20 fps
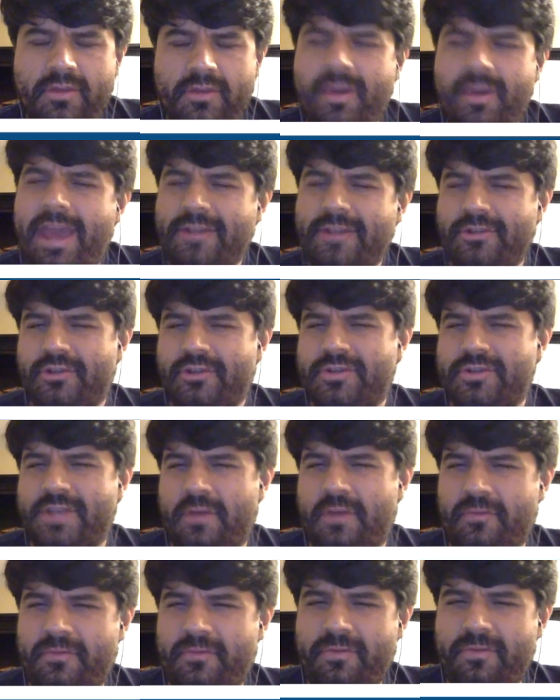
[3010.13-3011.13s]
you handled
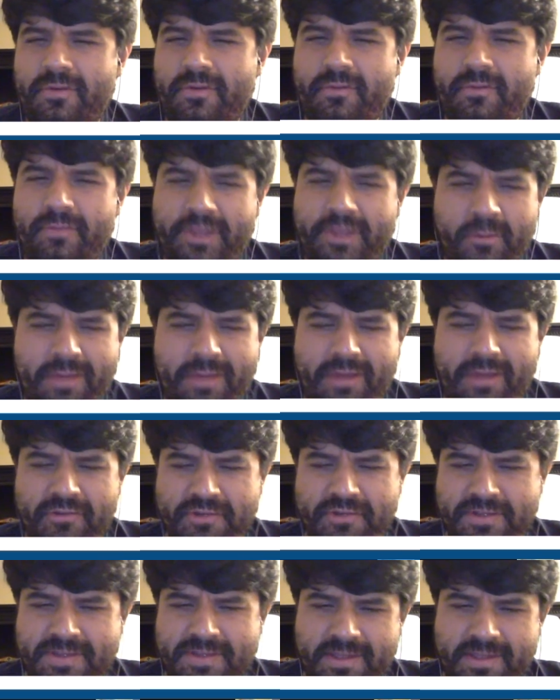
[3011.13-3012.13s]
yourself really
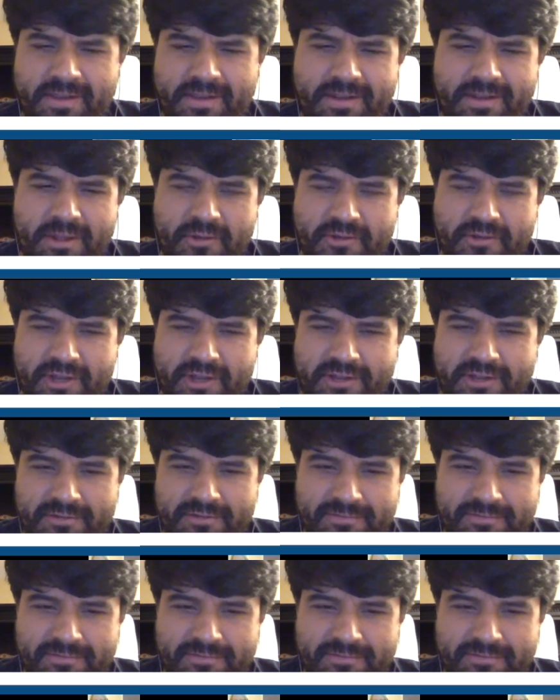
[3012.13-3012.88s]
well just then, Deltra.